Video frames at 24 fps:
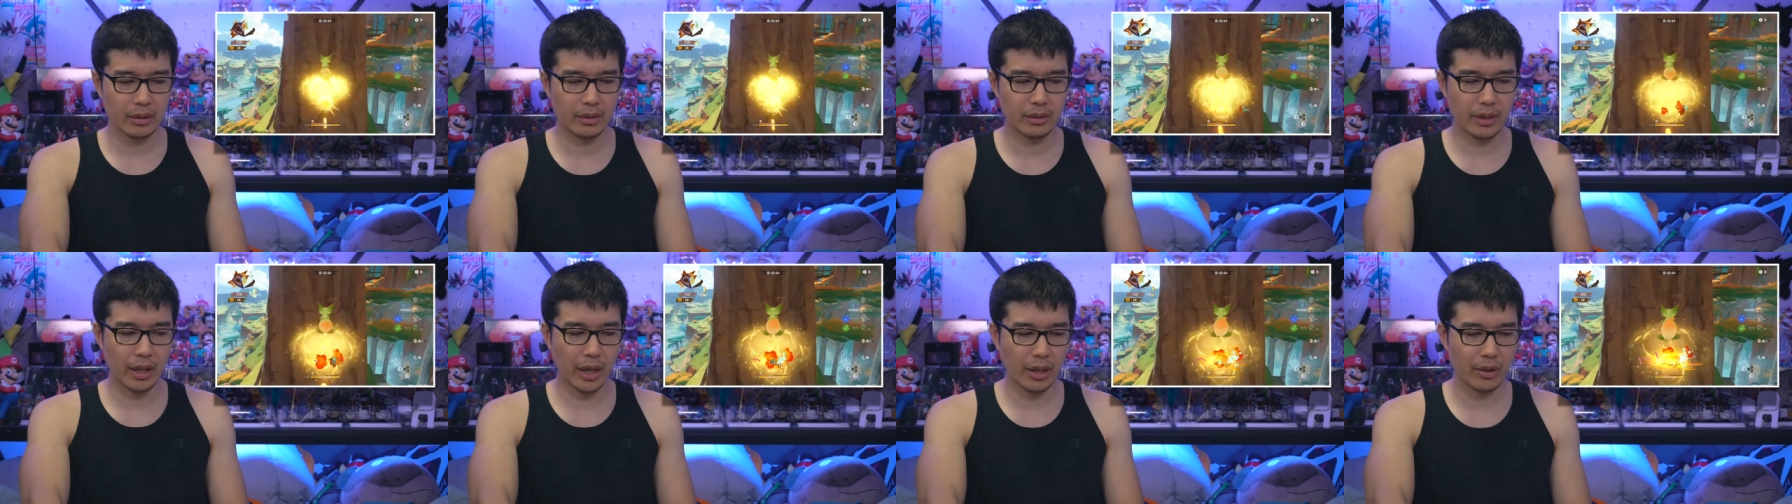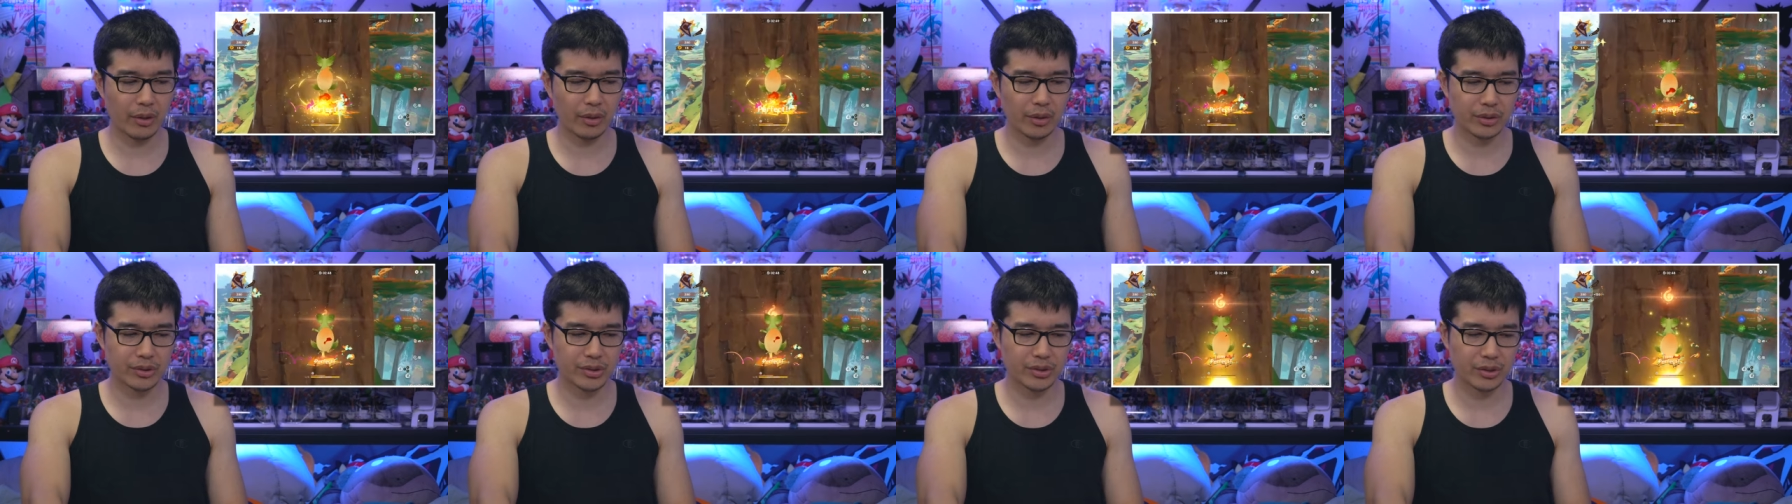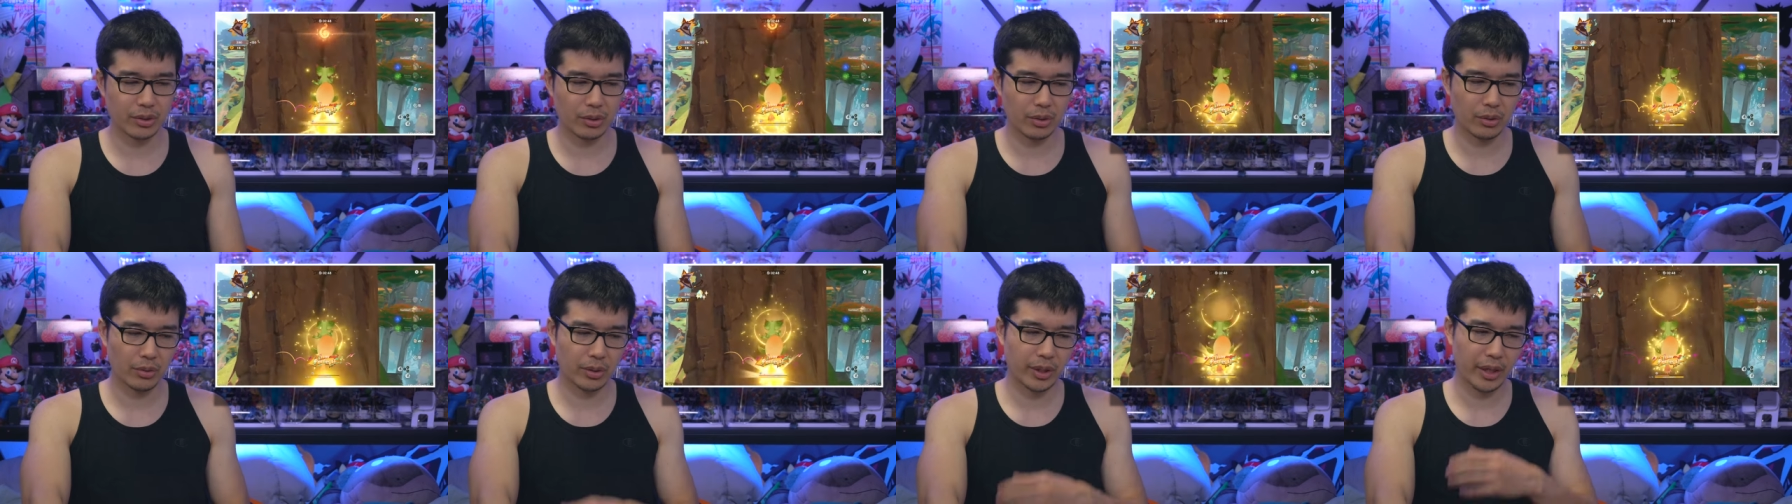that
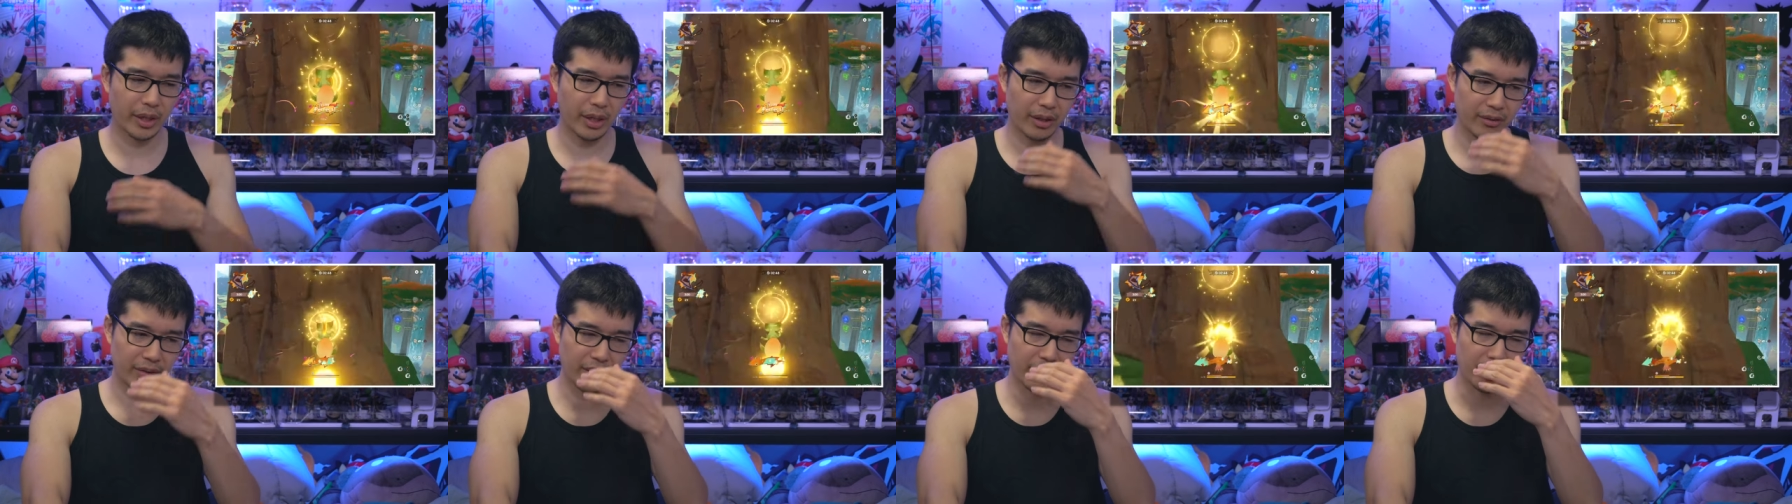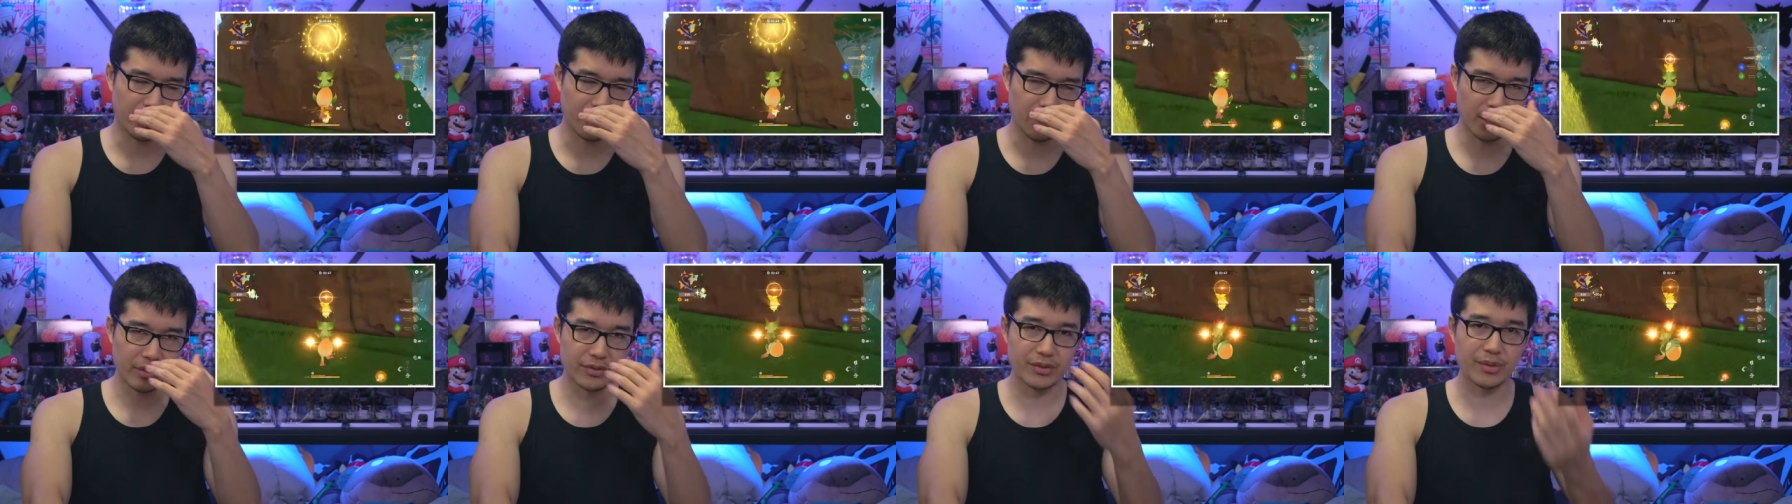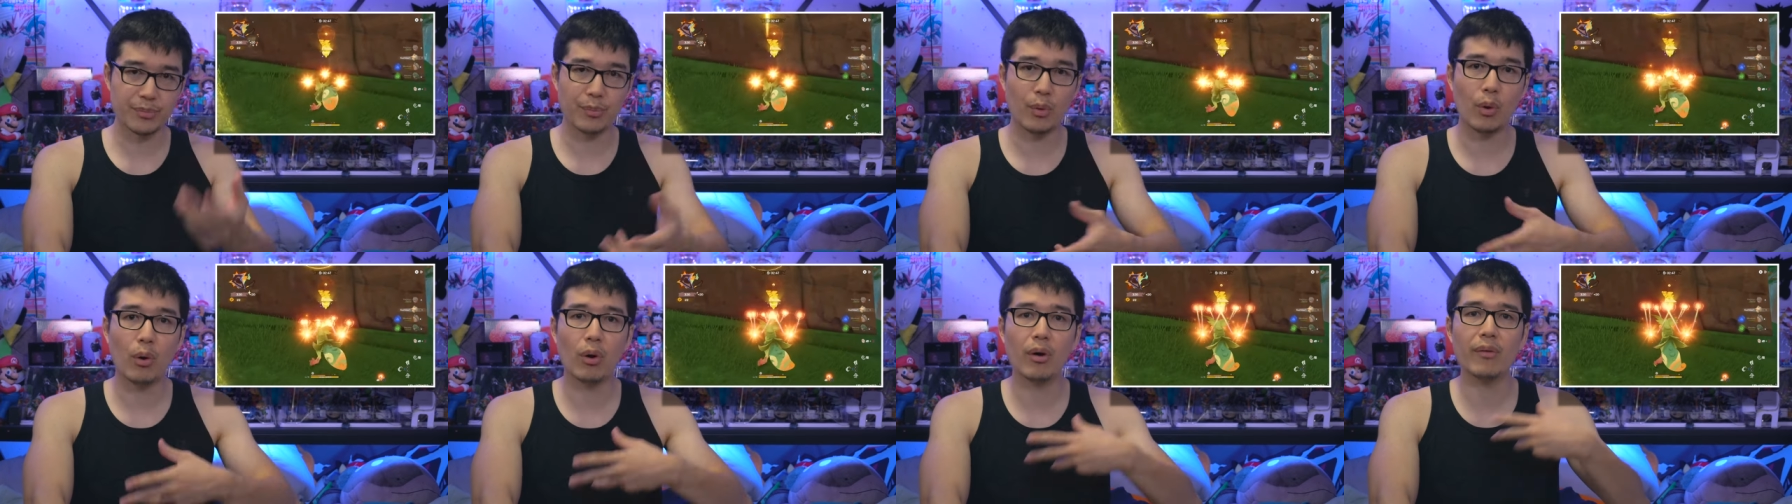also kind of like gives it
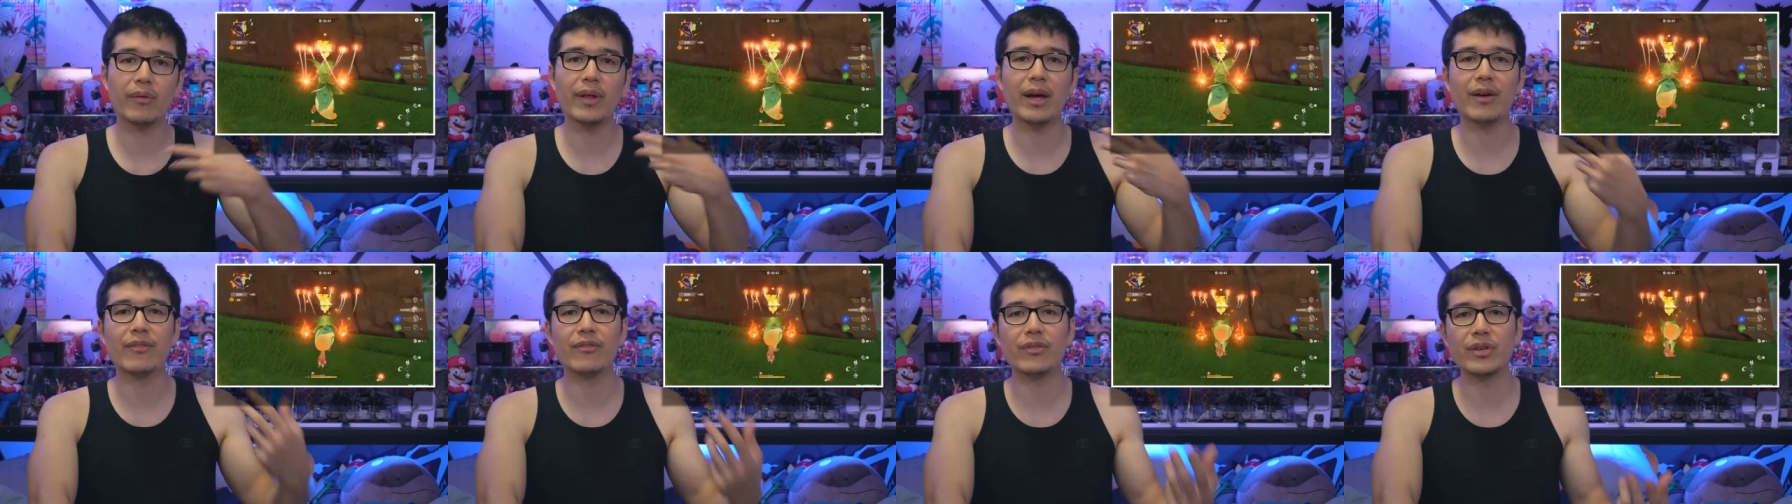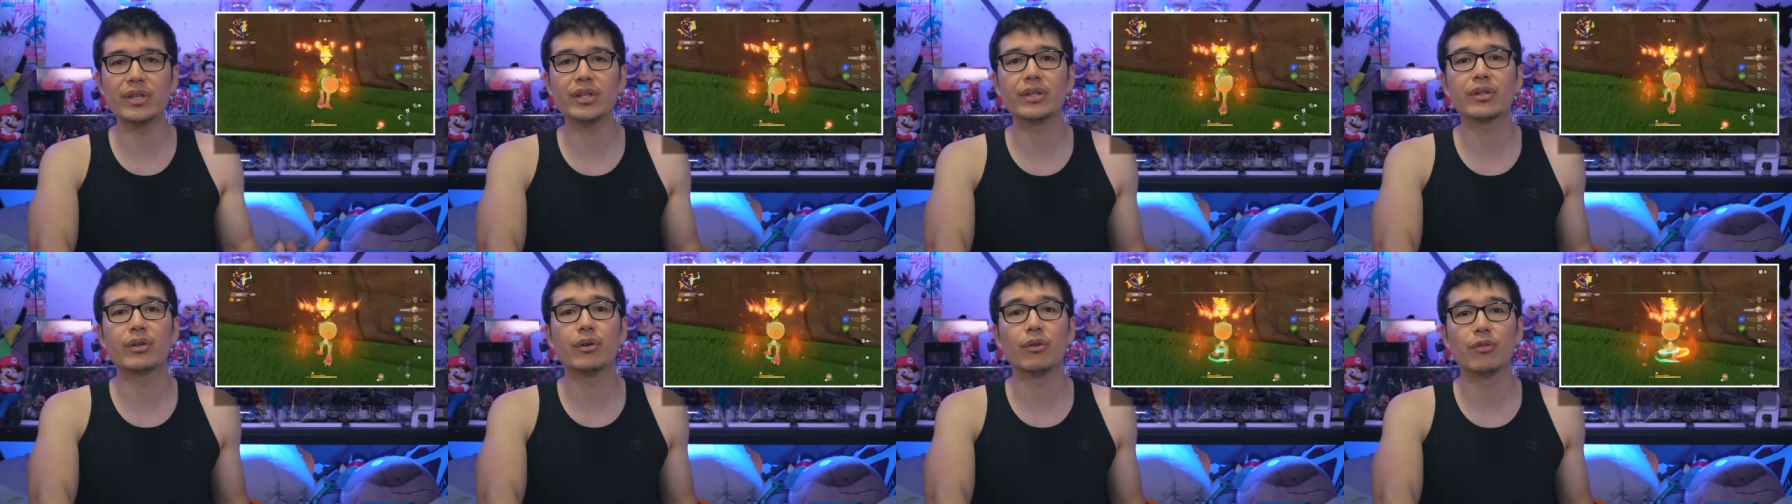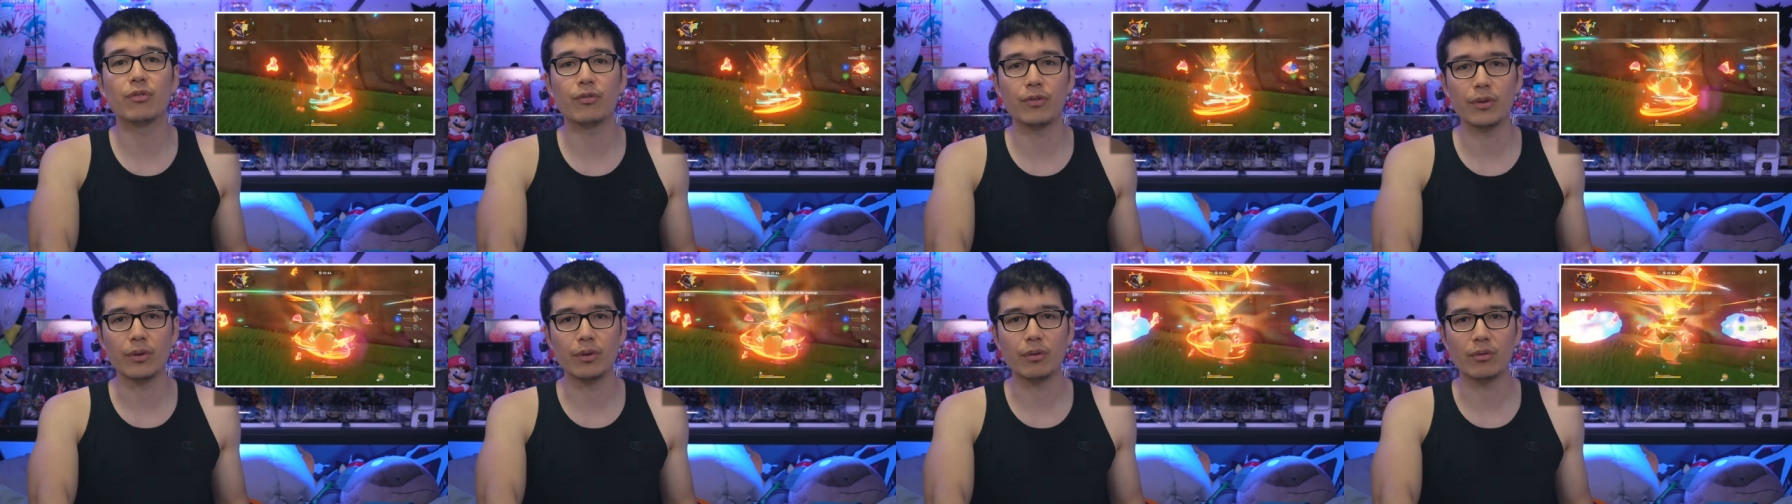more of that vehicle
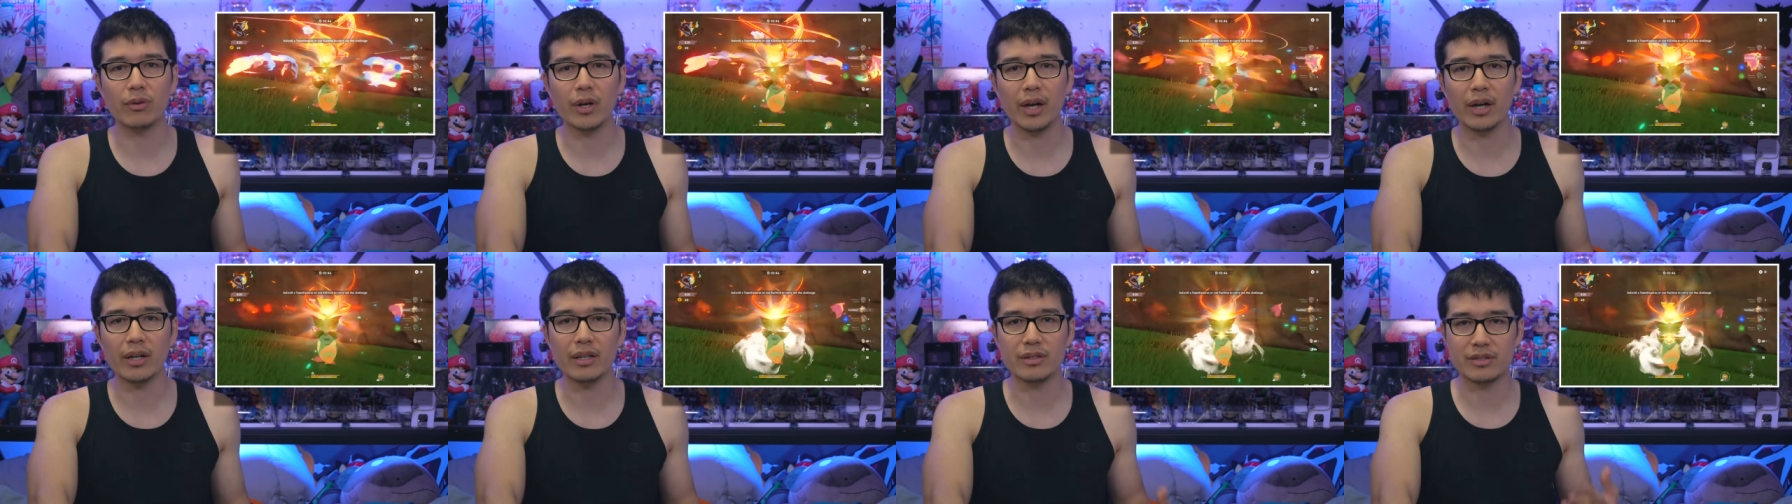feel, right?